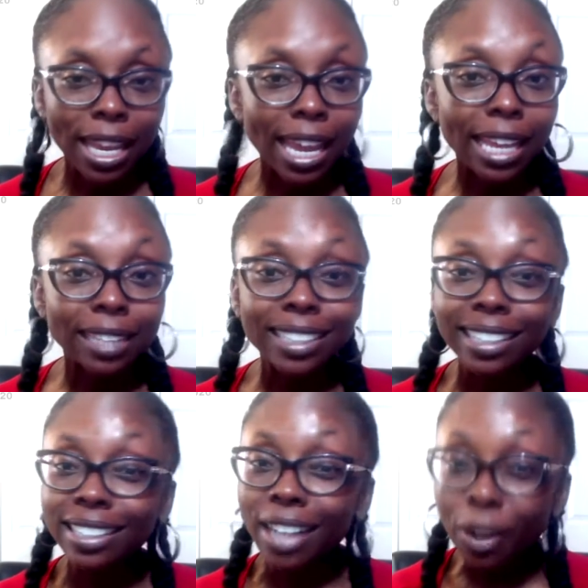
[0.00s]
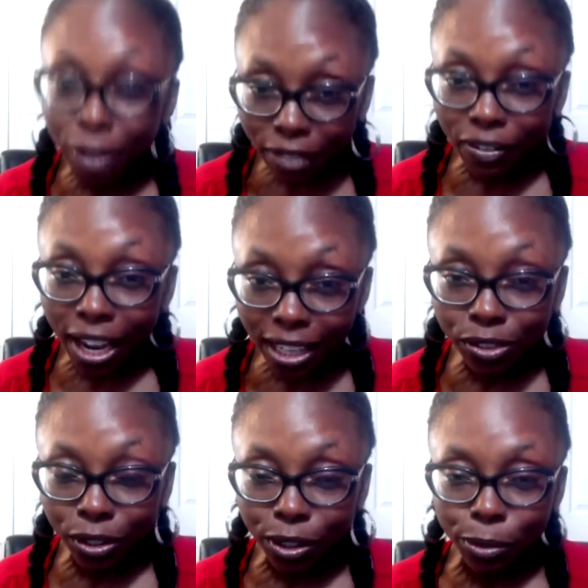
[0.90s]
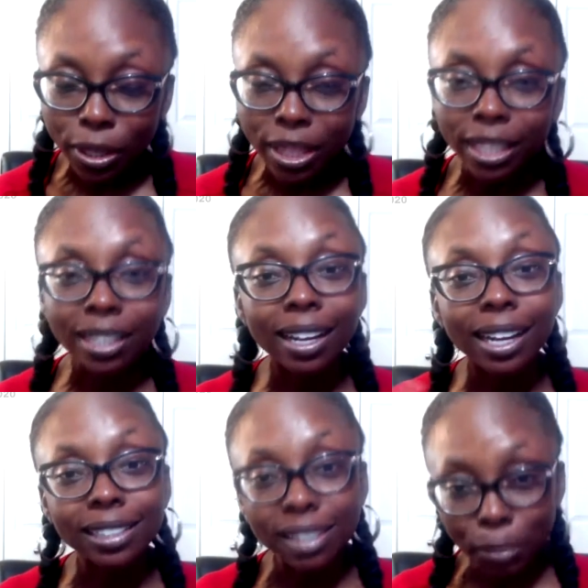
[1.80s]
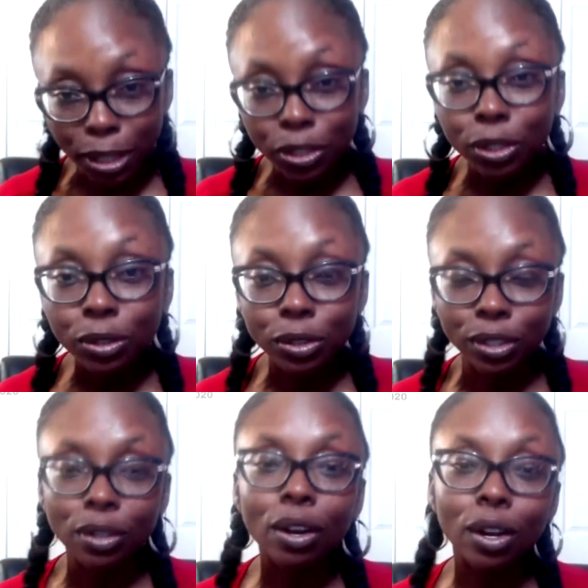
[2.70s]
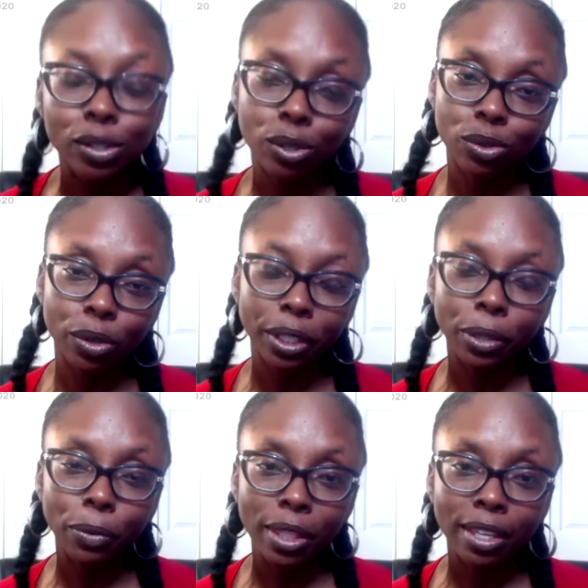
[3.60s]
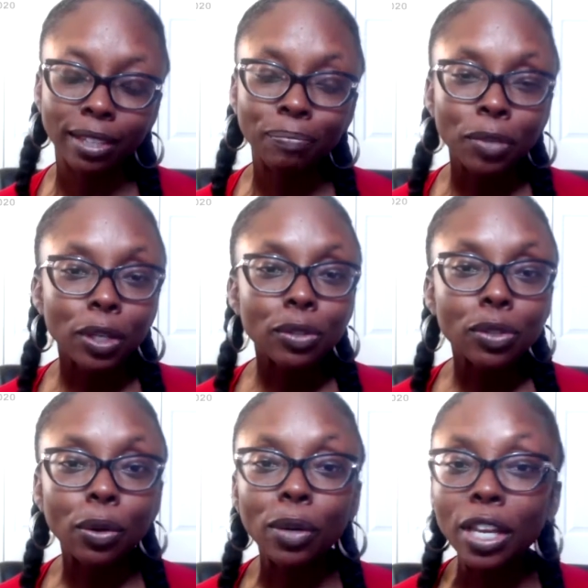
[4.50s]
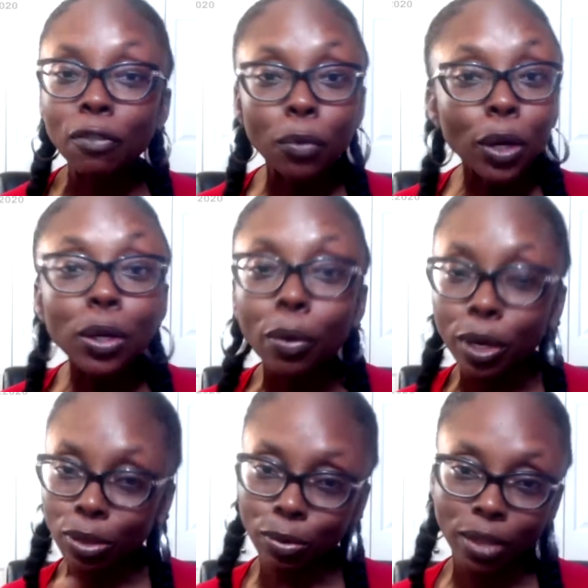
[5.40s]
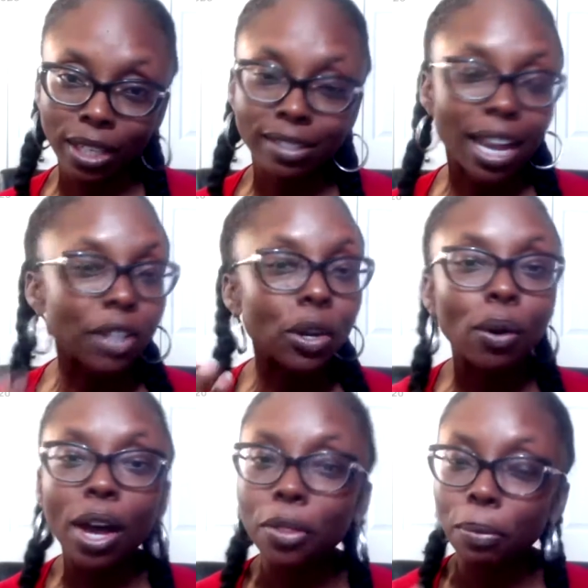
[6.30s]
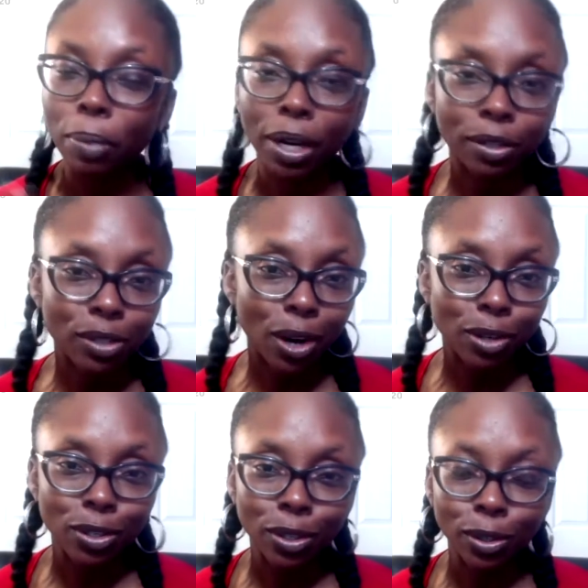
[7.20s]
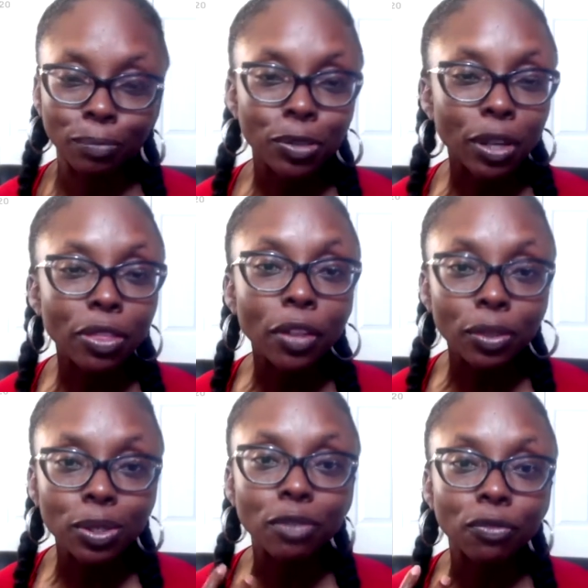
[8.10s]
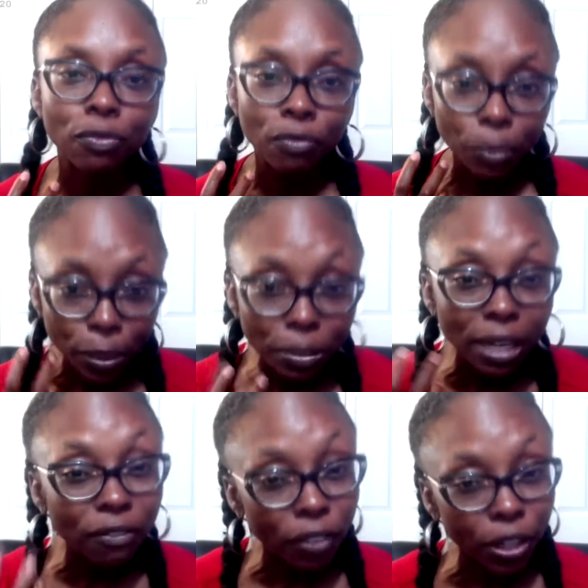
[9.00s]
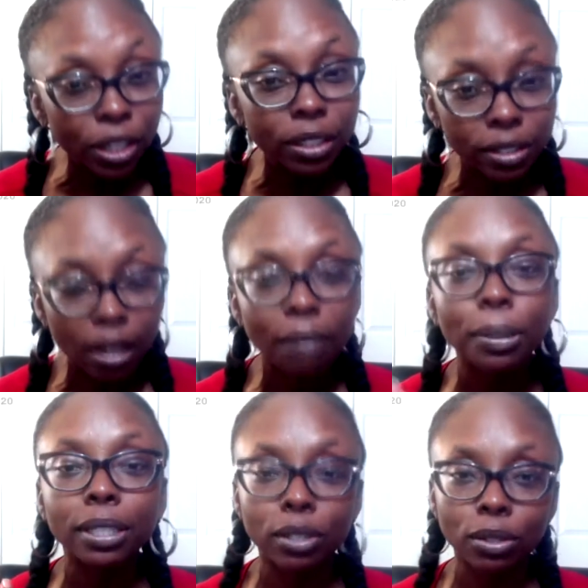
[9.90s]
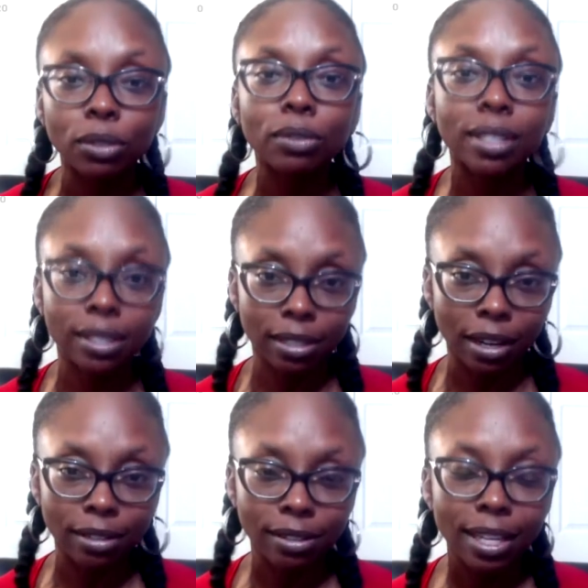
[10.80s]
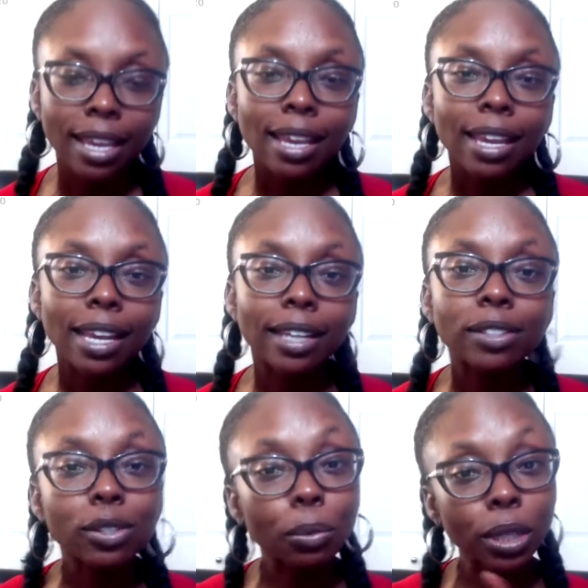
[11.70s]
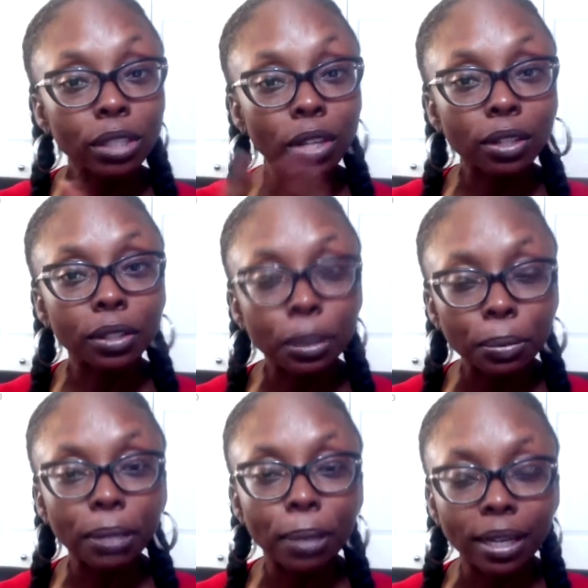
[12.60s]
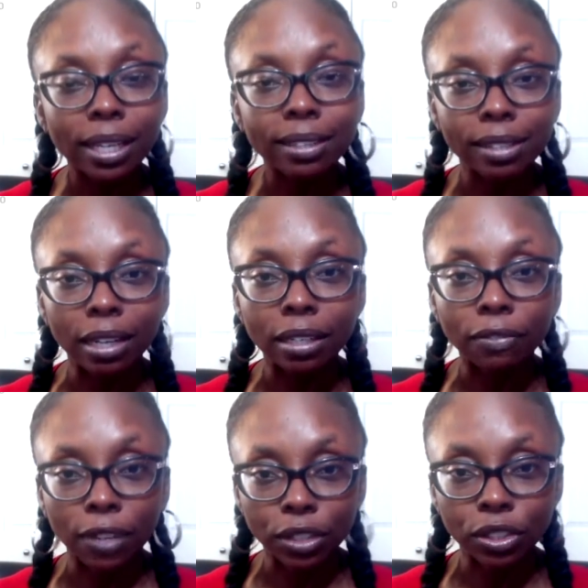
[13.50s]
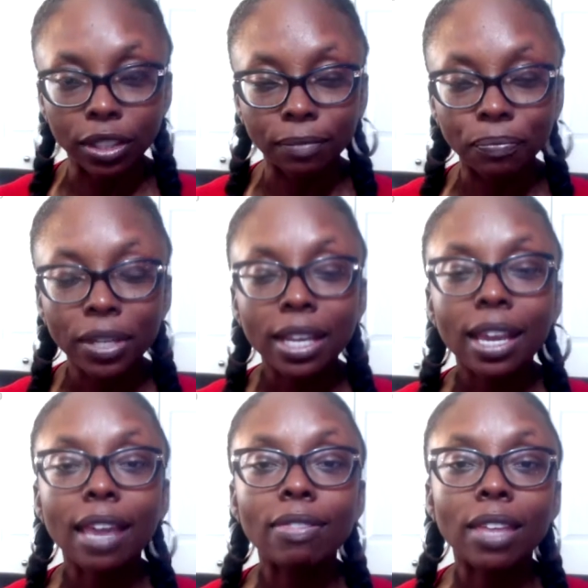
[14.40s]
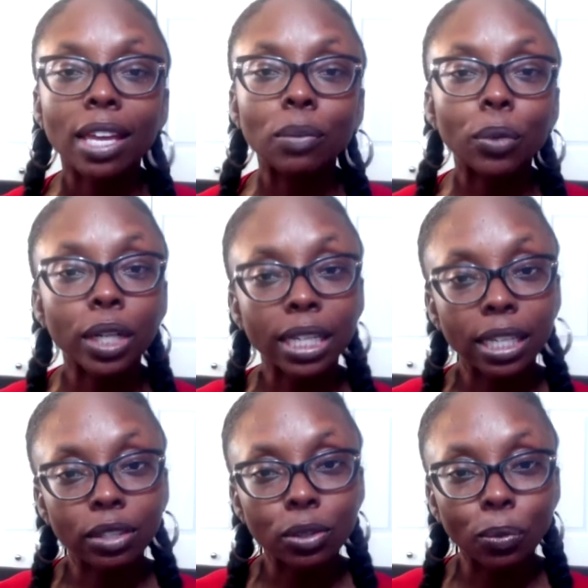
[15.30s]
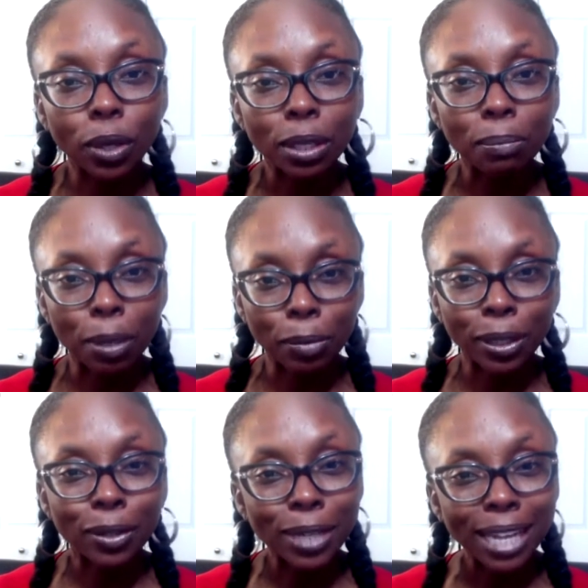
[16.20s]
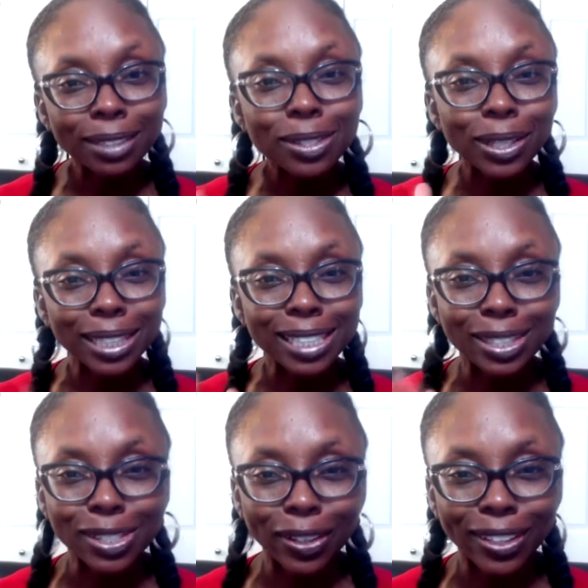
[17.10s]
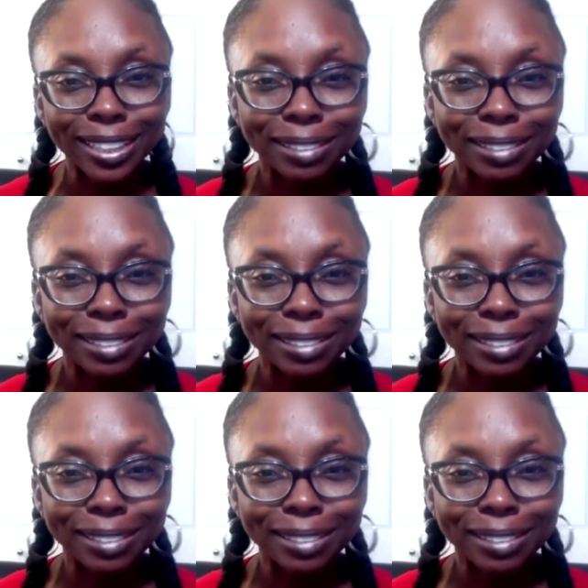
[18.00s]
And not only have I struggled with it, I see my children also struggling with it. So if we're going through this, I know other parents are too. So I thought this would be a very good topic to discuss. And so we're going to talk a little bit about executive function, and then we're going to get into working memory. Okay, so let's get started.